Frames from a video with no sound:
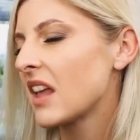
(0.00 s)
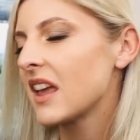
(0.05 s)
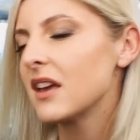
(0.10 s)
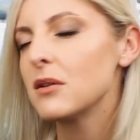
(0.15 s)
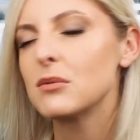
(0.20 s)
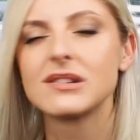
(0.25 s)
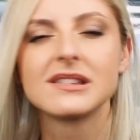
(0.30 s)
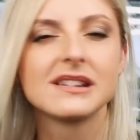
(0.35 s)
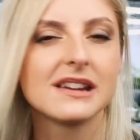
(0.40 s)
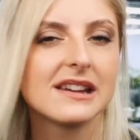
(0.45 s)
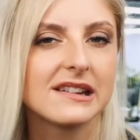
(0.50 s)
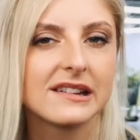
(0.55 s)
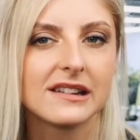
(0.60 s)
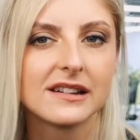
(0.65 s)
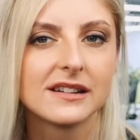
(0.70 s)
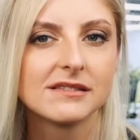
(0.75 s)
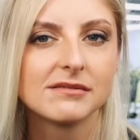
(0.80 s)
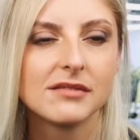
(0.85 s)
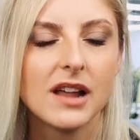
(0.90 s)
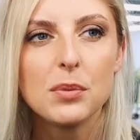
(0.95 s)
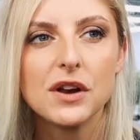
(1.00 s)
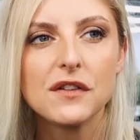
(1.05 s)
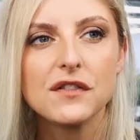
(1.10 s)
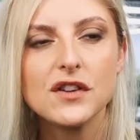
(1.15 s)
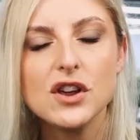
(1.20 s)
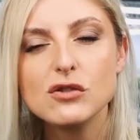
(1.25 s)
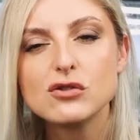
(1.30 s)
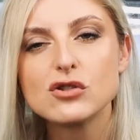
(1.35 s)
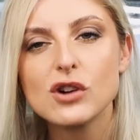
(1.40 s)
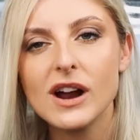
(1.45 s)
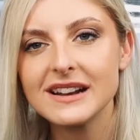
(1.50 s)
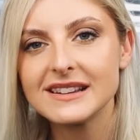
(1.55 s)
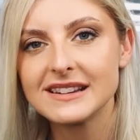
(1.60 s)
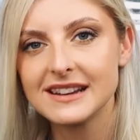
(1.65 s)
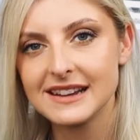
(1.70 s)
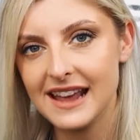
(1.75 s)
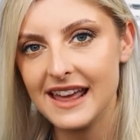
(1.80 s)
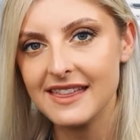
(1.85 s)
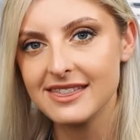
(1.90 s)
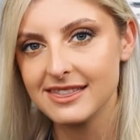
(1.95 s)
It was decent. But if you tried
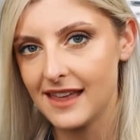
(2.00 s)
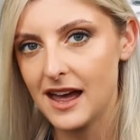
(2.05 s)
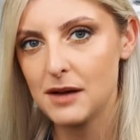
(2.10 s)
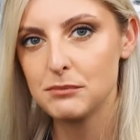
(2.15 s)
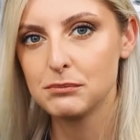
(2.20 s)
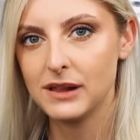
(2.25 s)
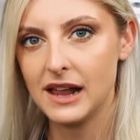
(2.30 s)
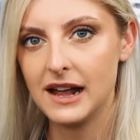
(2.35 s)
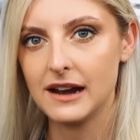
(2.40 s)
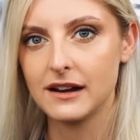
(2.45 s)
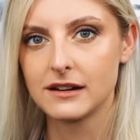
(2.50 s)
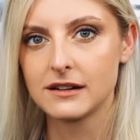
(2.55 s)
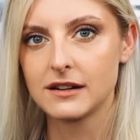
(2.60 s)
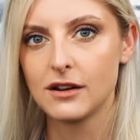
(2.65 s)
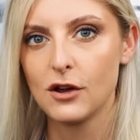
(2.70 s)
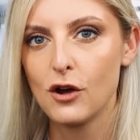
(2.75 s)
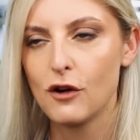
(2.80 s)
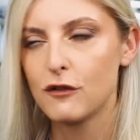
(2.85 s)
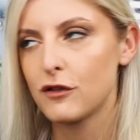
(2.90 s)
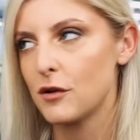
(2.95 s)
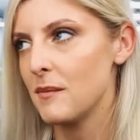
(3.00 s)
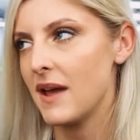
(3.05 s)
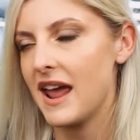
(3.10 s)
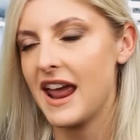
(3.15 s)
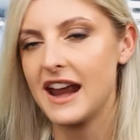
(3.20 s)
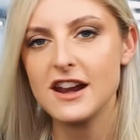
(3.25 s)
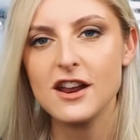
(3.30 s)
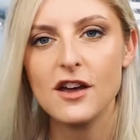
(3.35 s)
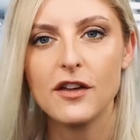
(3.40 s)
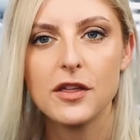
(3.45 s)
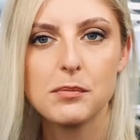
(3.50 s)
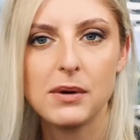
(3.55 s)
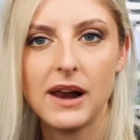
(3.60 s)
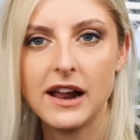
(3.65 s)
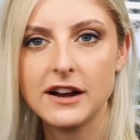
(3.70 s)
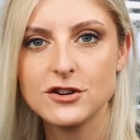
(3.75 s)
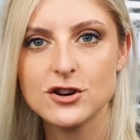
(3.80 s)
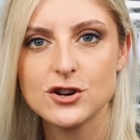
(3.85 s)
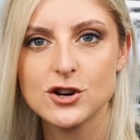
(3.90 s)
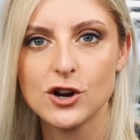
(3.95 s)
to get that plant from any other
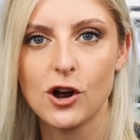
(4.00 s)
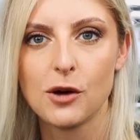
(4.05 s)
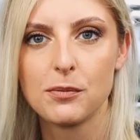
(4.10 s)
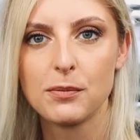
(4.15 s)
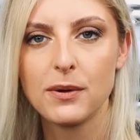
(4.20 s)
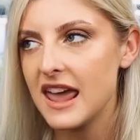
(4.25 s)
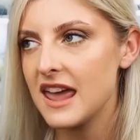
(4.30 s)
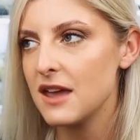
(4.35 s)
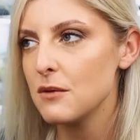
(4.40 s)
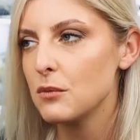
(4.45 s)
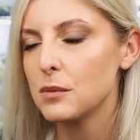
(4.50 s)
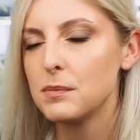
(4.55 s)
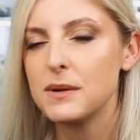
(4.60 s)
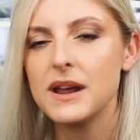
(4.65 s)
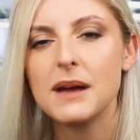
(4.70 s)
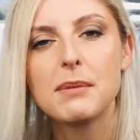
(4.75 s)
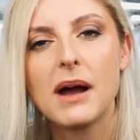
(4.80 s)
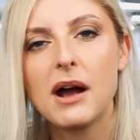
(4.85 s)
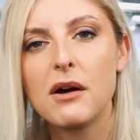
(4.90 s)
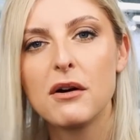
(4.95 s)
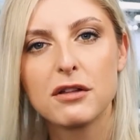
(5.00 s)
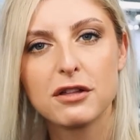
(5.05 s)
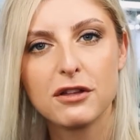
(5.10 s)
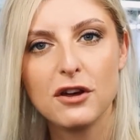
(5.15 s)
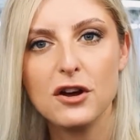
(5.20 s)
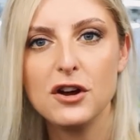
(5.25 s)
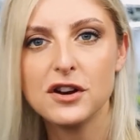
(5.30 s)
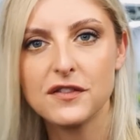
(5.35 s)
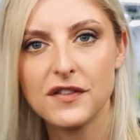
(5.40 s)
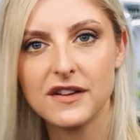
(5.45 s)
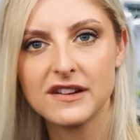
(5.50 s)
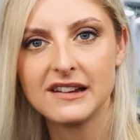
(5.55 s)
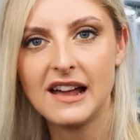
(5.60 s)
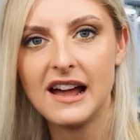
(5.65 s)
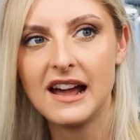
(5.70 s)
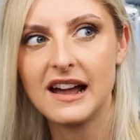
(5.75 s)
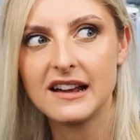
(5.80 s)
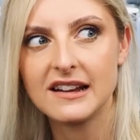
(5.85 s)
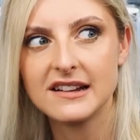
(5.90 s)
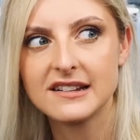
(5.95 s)
plant shop, it would be about a third of the
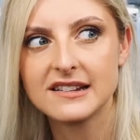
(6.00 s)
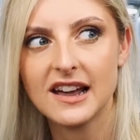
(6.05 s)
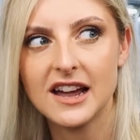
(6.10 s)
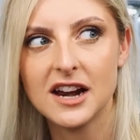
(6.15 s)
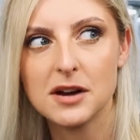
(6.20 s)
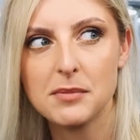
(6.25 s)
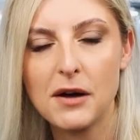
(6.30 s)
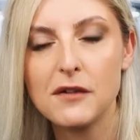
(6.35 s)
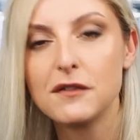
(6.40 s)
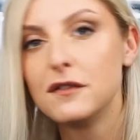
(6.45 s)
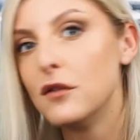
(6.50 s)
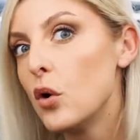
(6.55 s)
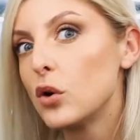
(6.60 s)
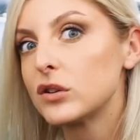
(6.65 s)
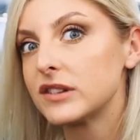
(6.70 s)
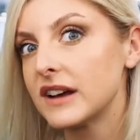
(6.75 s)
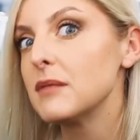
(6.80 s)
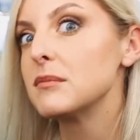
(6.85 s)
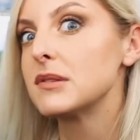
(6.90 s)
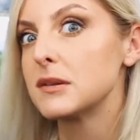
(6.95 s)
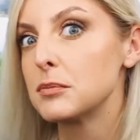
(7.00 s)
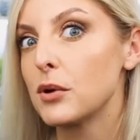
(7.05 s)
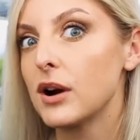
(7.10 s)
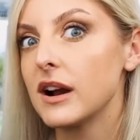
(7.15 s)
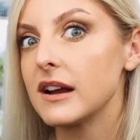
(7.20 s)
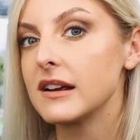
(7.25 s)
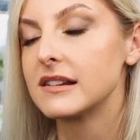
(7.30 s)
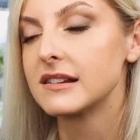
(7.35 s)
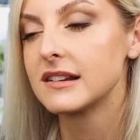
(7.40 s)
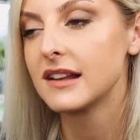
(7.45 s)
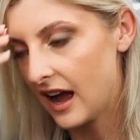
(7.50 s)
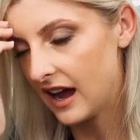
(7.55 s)
size and about 4 times the price.